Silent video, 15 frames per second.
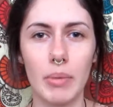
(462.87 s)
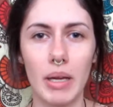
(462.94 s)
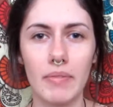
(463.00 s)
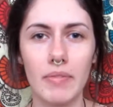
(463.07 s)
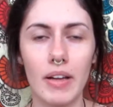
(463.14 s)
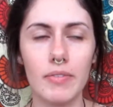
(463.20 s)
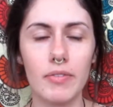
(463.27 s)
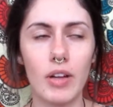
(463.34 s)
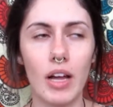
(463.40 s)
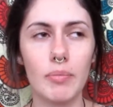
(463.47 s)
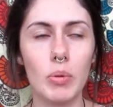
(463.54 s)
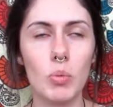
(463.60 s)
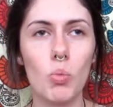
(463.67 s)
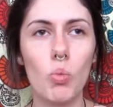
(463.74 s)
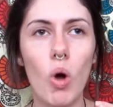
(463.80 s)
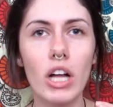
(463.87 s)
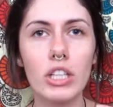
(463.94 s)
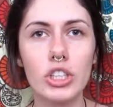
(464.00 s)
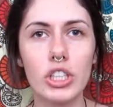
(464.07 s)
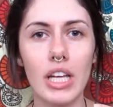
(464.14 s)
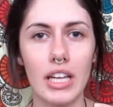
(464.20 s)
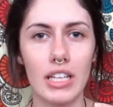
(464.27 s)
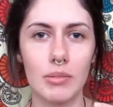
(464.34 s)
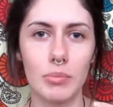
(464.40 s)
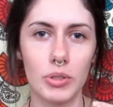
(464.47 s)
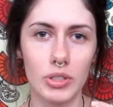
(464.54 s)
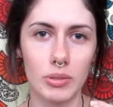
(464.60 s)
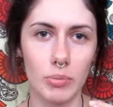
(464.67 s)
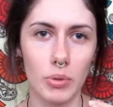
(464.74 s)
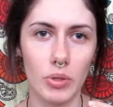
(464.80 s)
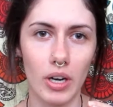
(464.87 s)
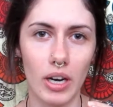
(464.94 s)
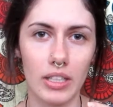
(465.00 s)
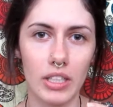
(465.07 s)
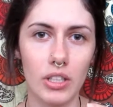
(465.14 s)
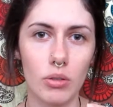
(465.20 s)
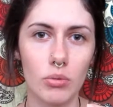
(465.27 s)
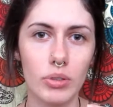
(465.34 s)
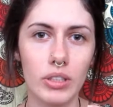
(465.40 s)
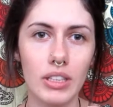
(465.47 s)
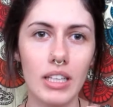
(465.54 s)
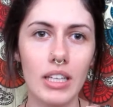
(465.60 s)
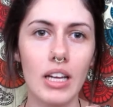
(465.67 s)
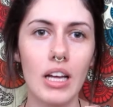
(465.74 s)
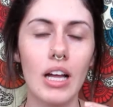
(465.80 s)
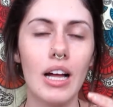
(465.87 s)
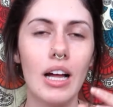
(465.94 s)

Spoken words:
I've been watching animals more, really